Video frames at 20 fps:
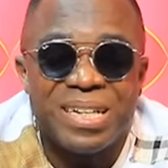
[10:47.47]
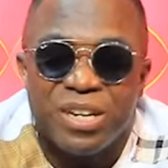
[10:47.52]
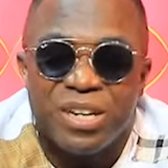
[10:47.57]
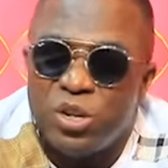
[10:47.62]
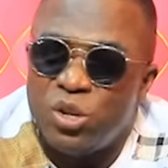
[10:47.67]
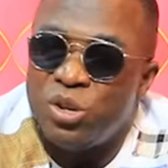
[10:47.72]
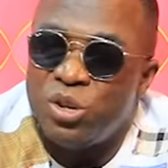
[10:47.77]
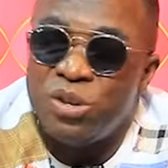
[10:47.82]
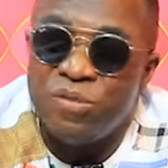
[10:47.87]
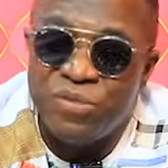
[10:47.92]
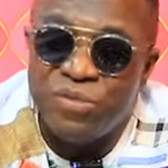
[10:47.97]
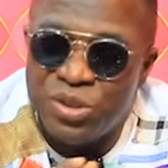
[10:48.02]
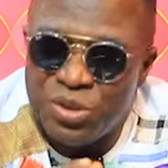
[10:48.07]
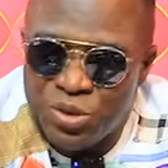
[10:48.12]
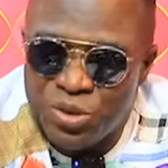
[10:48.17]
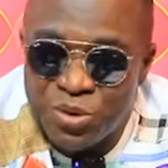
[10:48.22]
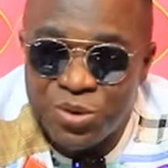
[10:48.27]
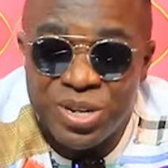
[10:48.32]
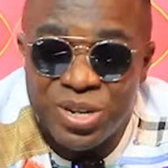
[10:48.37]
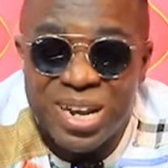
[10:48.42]
Do you
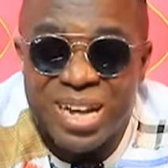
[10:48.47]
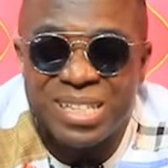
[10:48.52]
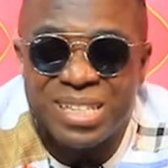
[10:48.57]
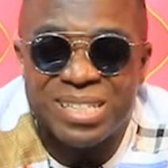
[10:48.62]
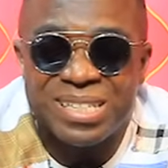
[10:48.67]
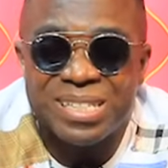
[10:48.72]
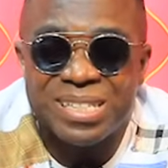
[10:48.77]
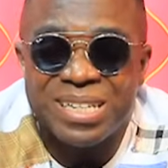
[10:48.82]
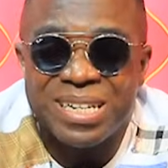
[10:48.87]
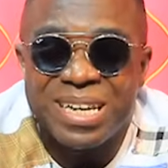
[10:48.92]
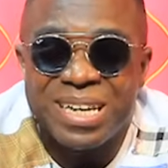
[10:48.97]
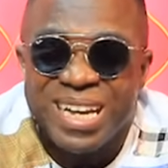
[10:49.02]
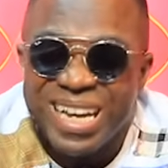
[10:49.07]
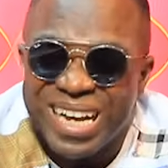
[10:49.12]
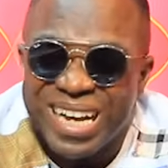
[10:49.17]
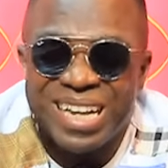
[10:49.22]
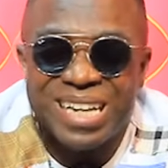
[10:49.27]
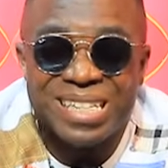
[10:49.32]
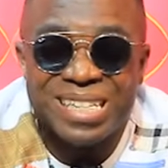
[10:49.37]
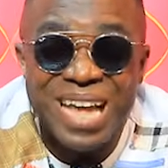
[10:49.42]
even know that
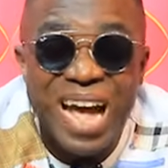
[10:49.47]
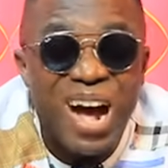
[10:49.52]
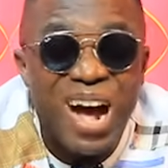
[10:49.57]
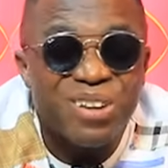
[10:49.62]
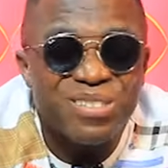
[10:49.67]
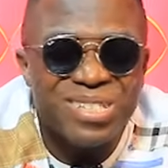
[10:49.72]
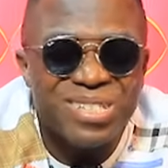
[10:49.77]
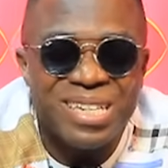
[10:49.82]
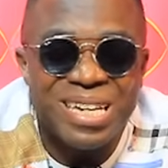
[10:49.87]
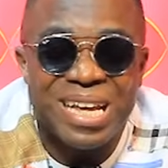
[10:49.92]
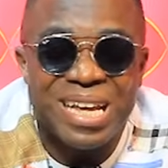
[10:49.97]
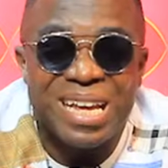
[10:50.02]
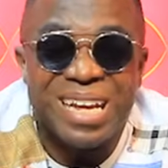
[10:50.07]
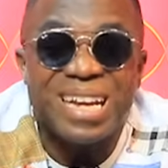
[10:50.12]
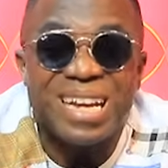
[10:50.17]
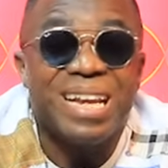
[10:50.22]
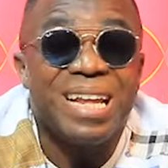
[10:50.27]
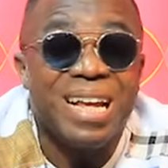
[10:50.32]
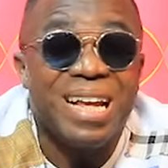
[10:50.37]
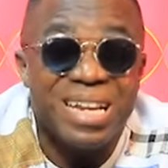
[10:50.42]
it is out there
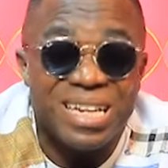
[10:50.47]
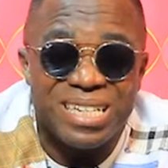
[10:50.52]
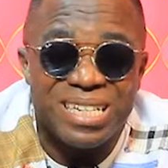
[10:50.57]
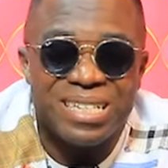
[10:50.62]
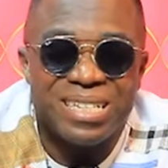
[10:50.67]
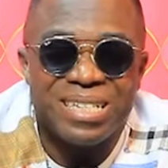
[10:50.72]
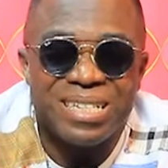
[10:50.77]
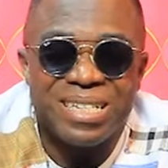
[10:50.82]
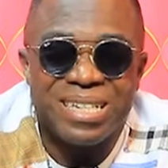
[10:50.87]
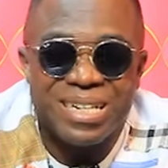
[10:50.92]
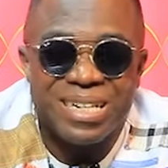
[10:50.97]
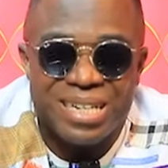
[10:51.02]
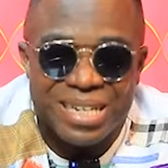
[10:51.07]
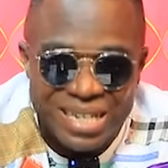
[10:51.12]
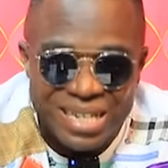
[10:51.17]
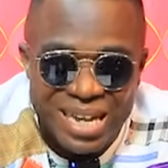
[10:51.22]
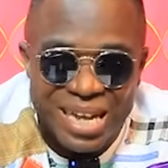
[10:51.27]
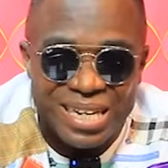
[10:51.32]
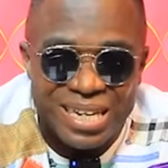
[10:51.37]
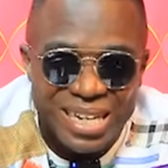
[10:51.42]
clearly
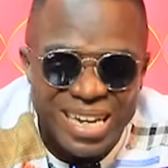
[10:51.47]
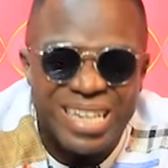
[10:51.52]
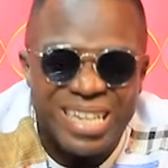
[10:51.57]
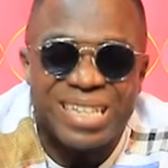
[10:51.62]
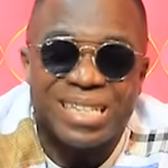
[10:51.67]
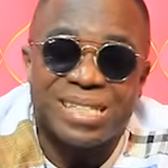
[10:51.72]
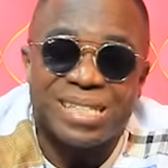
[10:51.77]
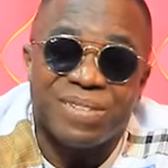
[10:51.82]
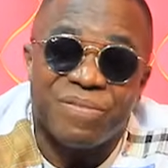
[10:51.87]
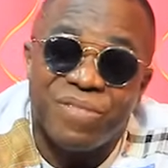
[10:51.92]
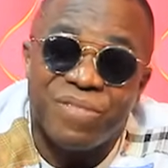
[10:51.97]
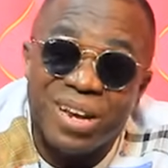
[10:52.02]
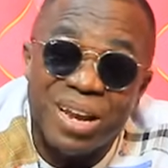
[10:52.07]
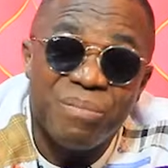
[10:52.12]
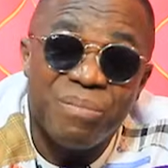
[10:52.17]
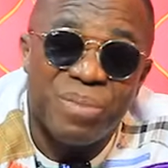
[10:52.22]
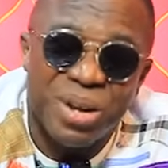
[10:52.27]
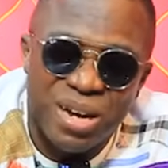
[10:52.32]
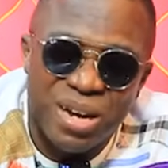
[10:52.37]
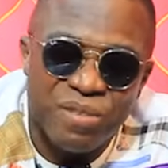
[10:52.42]
that it is
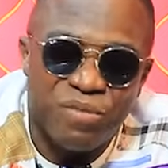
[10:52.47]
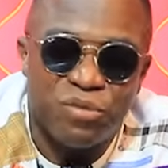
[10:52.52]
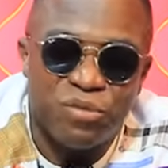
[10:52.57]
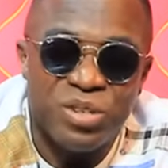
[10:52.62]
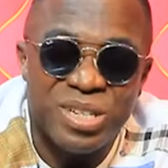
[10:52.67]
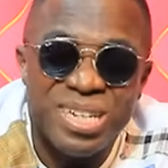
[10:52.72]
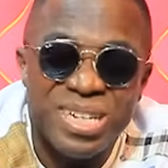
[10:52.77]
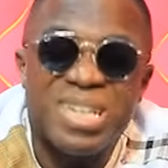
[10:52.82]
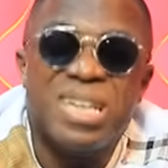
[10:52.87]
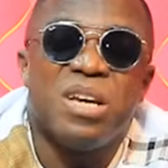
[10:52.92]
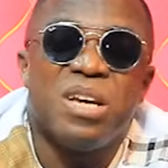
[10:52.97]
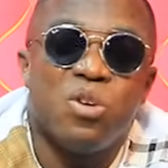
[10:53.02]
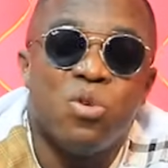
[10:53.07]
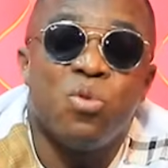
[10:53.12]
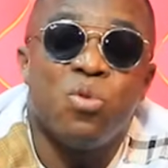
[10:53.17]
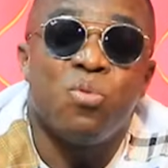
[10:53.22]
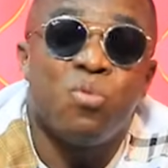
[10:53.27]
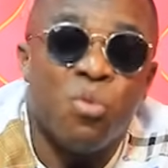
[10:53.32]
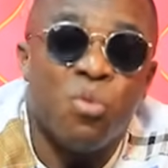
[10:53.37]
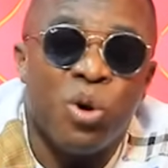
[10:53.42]
Fela Makafui
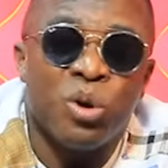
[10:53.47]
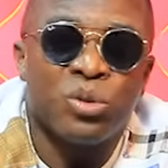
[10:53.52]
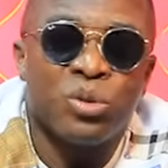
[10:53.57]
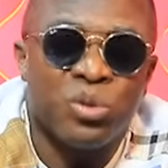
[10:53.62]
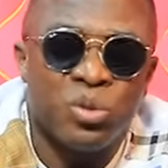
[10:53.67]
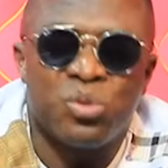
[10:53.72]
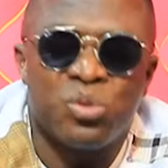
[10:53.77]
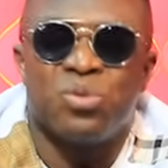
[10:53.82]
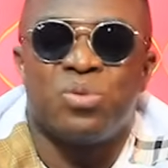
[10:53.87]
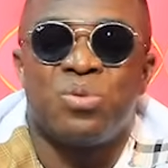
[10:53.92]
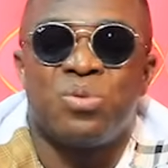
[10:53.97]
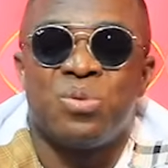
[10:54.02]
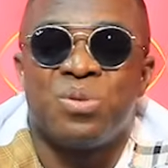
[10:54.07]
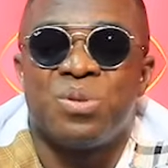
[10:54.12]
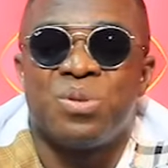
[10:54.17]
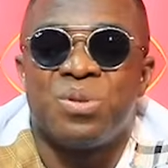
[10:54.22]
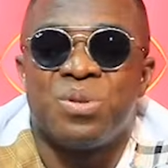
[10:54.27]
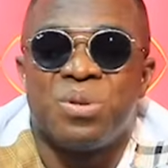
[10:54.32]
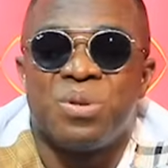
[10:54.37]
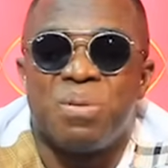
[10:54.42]
who wants to
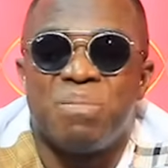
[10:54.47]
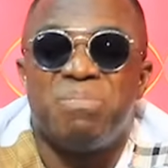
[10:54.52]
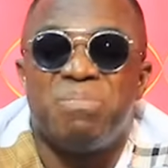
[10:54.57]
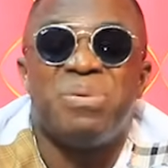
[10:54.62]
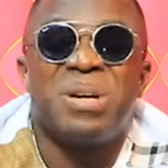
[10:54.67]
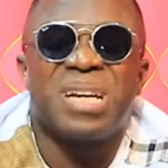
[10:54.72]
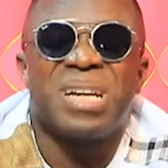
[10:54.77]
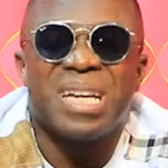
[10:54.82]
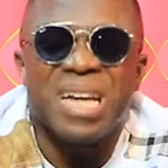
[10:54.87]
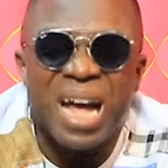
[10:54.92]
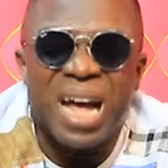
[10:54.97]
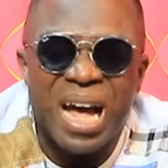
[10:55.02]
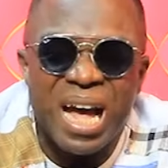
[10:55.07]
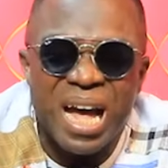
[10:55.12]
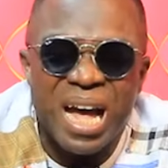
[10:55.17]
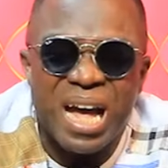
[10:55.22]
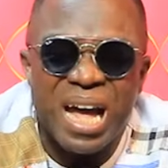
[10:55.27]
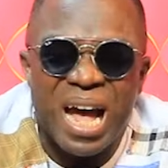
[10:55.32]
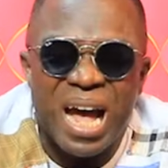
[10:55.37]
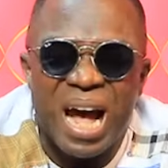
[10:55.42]
break
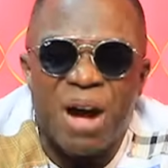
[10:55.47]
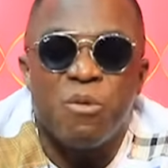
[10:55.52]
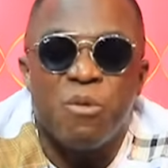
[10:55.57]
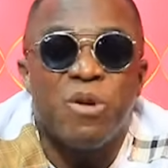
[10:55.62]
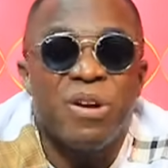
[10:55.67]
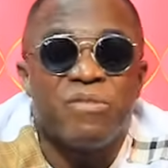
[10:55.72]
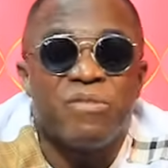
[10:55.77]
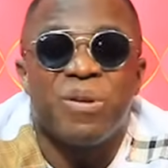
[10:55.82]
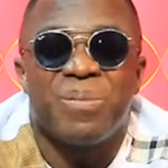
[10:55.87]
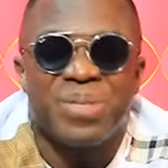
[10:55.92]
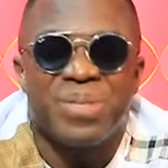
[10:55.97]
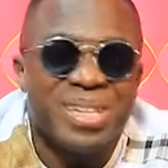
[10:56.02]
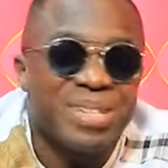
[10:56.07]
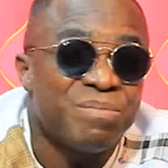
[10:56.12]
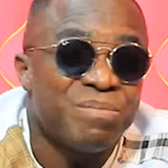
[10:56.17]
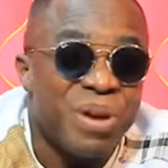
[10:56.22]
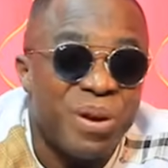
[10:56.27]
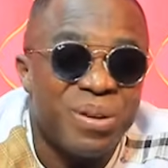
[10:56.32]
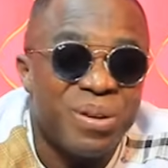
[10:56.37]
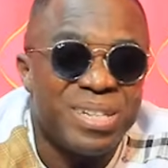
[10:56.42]
away from
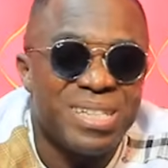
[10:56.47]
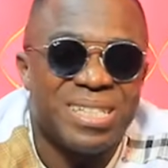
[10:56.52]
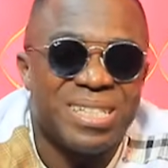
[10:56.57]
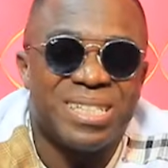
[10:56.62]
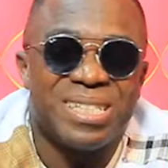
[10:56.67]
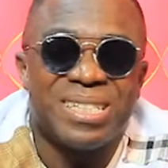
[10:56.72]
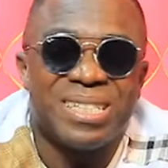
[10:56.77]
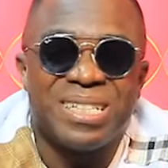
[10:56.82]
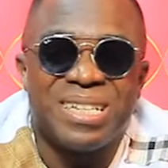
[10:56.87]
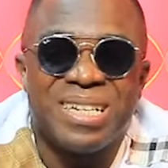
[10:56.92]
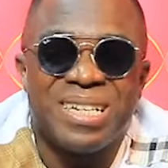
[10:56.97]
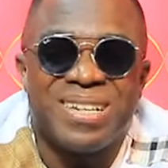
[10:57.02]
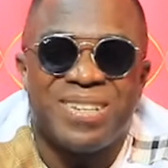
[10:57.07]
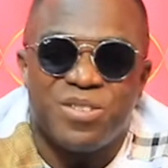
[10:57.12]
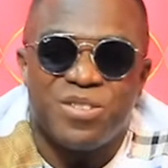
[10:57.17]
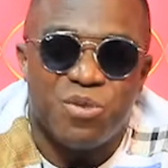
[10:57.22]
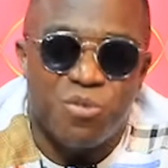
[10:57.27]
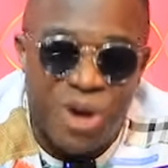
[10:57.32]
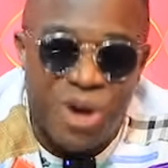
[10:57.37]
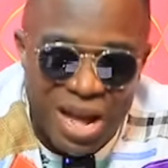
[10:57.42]
this marriage?
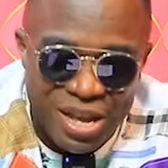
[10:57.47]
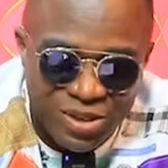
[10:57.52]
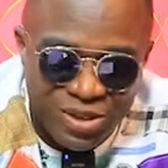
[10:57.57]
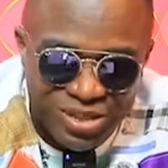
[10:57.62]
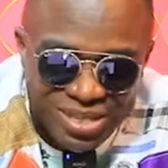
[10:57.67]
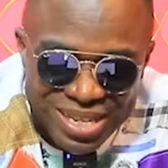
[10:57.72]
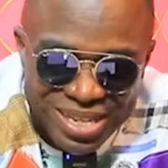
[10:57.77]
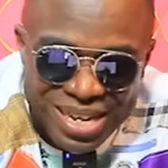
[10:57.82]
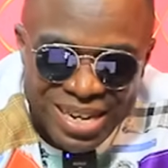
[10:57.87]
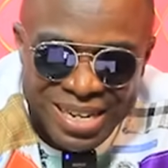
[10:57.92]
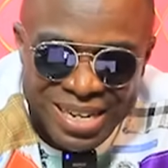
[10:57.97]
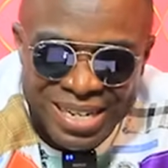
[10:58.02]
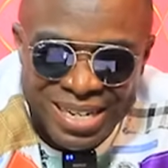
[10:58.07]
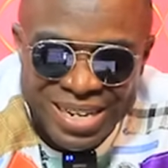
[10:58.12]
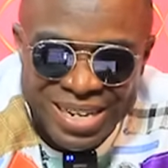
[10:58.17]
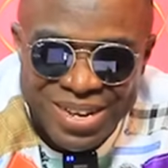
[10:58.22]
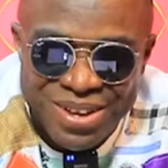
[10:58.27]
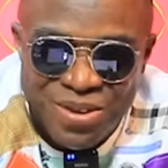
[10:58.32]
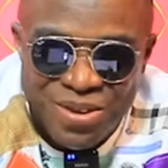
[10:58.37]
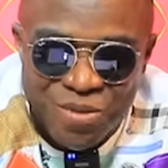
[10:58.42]
So why are you saying,
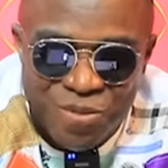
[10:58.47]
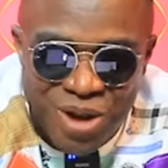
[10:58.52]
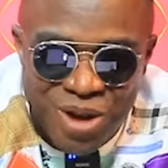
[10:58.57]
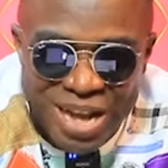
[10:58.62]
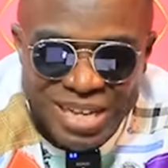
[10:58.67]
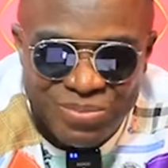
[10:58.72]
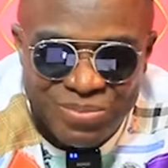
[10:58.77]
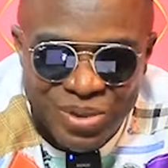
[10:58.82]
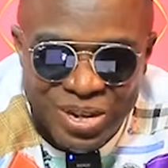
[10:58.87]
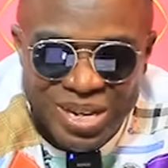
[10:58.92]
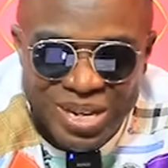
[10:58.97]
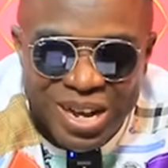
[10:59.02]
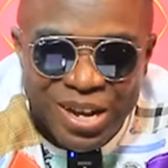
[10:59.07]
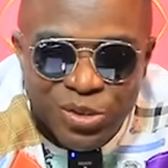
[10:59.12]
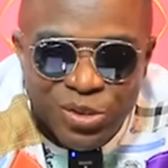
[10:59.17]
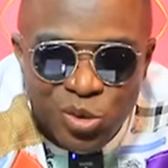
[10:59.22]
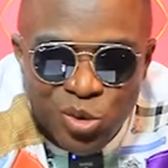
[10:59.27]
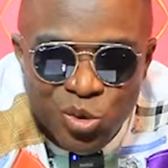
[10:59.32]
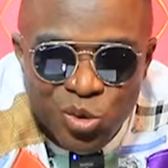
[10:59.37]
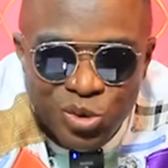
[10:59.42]
why is
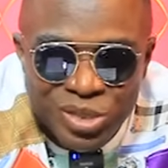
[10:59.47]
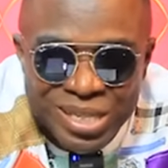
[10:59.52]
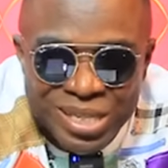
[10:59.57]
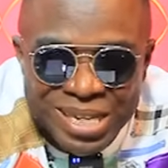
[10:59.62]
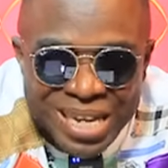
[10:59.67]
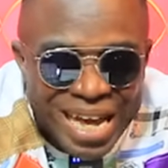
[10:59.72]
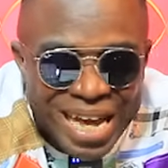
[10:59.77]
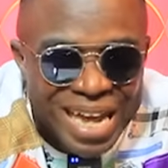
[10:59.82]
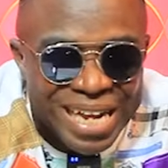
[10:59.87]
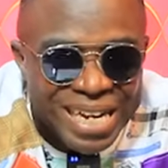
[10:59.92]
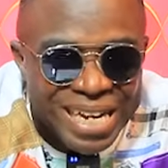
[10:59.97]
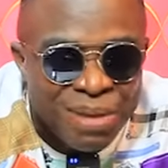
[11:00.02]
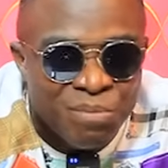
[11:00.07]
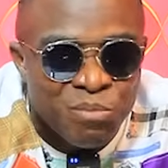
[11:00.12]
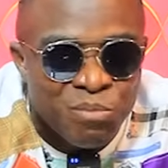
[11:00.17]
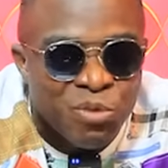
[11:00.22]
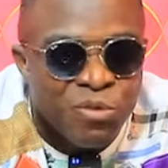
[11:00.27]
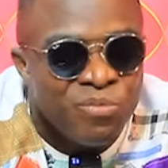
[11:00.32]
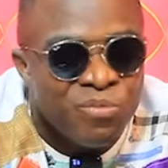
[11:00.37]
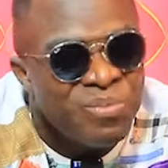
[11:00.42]
Medikal choosing any
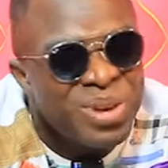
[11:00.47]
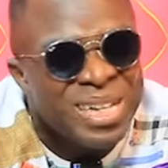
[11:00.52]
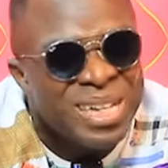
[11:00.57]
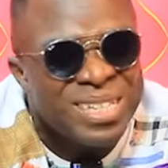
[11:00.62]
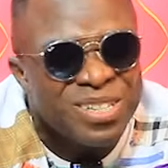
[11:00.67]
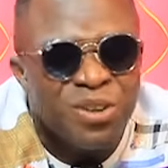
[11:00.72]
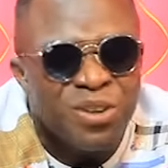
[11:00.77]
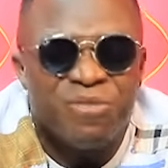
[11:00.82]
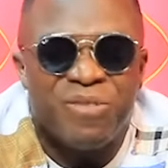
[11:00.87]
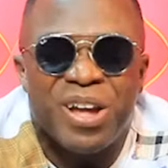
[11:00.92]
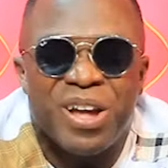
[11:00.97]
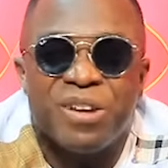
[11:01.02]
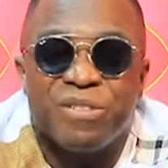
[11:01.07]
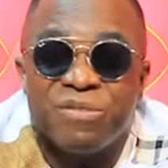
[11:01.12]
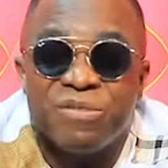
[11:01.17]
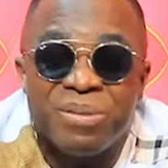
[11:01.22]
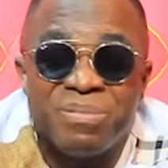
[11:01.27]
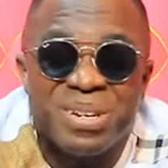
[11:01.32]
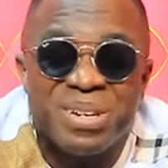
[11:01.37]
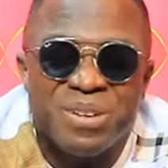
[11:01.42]
movement over your
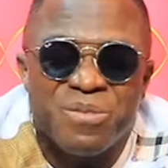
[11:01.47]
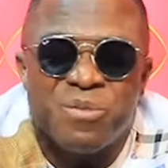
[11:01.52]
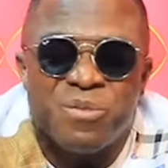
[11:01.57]
family?